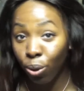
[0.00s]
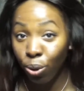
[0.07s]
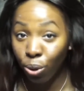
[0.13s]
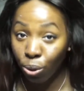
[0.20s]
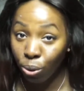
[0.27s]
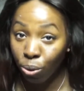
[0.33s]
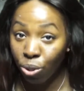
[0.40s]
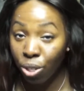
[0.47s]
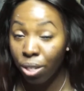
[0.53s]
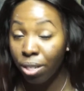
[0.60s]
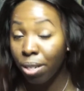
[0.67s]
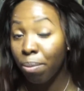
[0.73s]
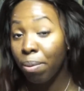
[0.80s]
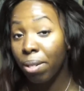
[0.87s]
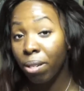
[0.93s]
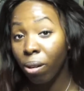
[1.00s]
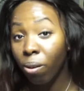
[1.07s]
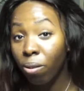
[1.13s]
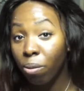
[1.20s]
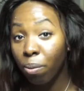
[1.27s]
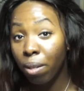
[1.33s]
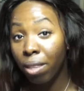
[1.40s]
You should see
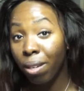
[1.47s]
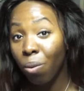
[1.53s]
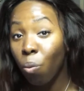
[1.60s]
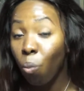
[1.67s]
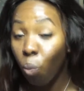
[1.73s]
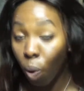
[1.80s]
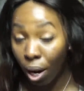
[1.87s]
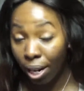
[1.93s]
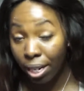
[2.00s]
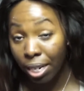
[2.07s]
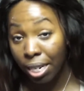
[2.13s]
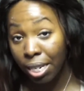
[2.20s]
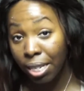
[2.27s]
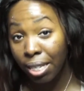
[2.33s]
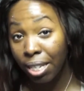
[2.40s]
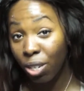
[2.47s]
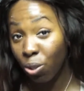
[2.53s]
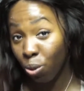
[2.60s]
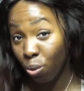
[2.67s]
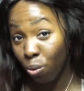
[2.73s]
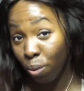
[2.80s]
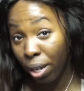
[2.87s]
results within 1 to
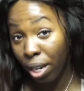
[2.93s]
2